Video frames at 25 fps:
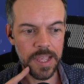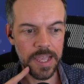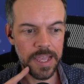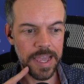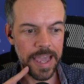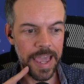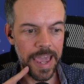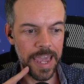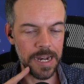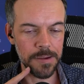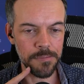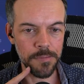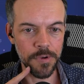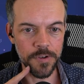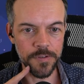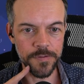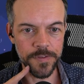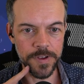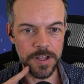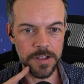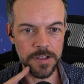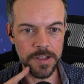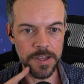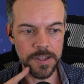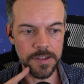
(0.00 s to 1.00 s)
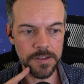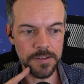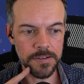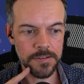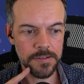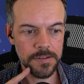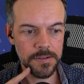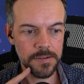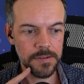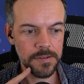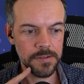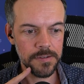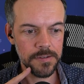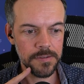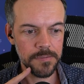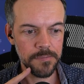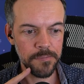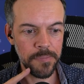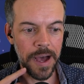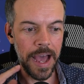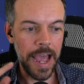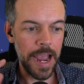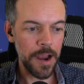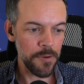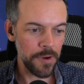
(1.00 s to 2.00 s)
animal villain,
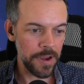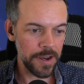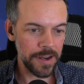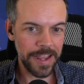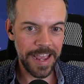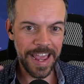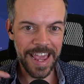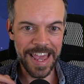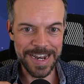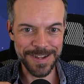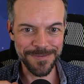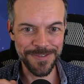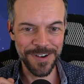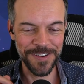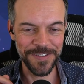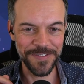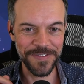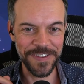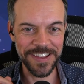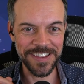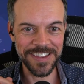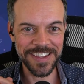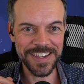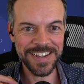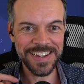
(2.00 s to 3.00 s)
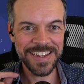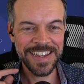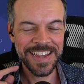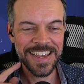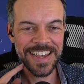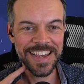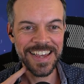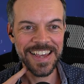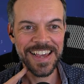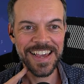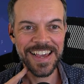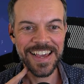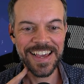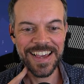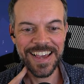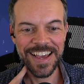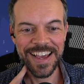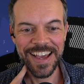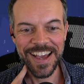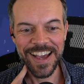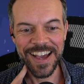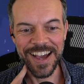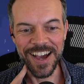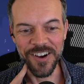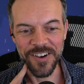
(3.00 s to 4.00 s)
pirate animal villain.
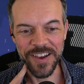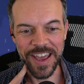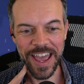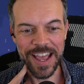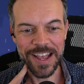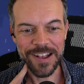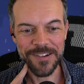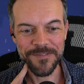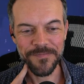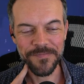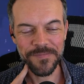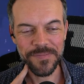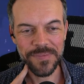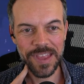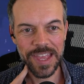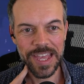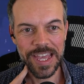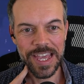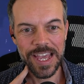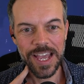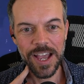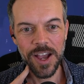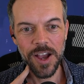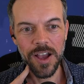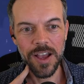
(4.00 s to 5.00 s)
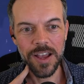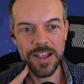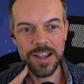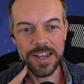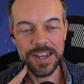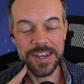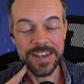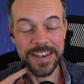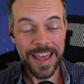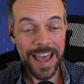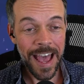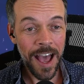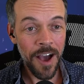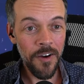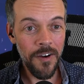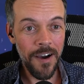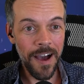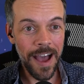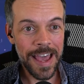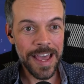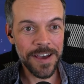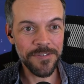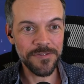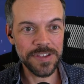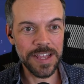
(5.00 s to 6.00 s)
Okay. Now
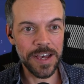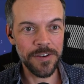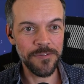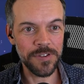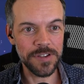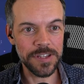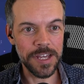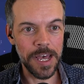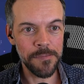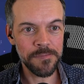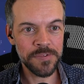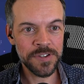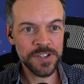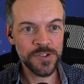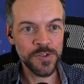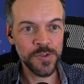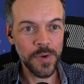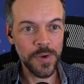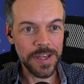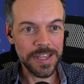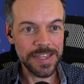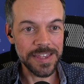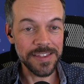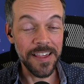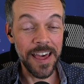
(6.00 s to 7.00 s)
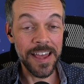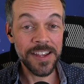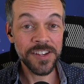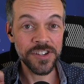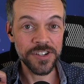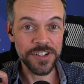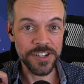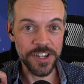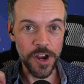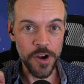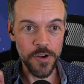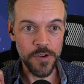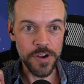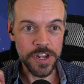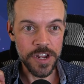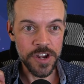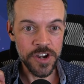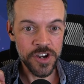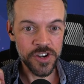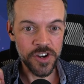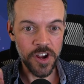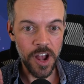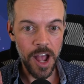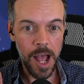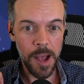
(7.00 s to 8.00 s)
I have leveled up to a legendary
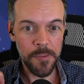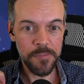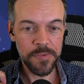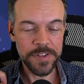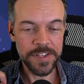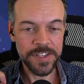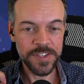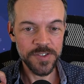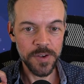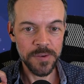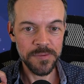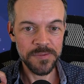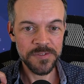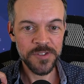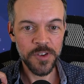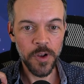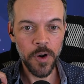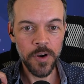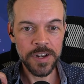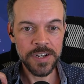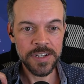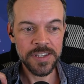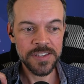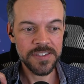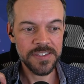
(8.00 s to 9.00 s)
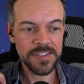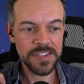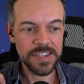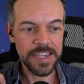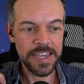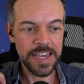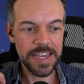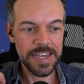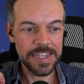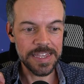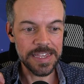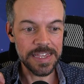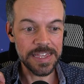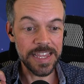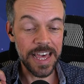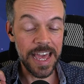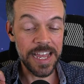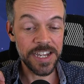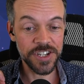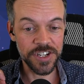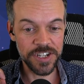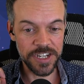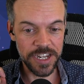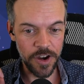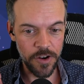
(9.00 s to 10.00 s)
shop, and so I'm starting to see
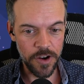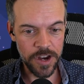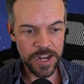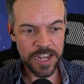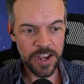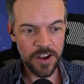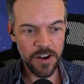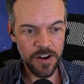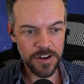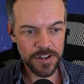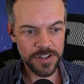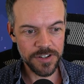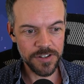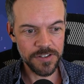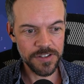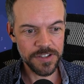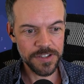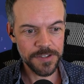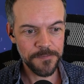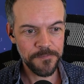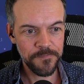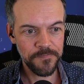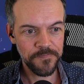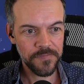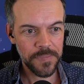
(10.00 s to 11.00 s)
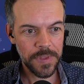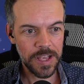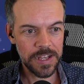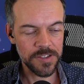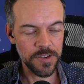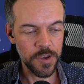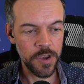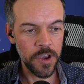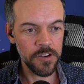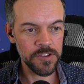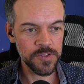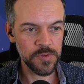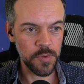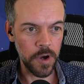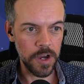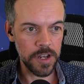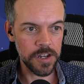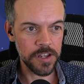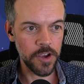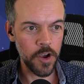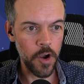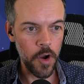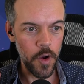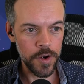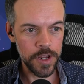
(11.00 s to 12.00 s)
legendary characters. So here's one,
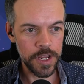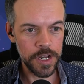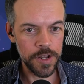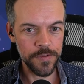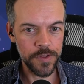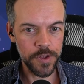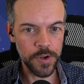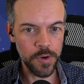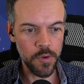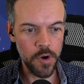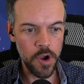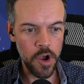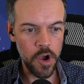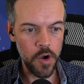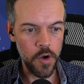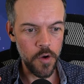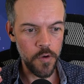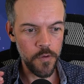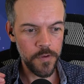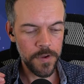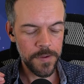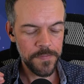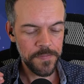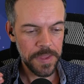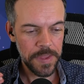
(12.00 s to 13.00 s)
Guardian of the Grove.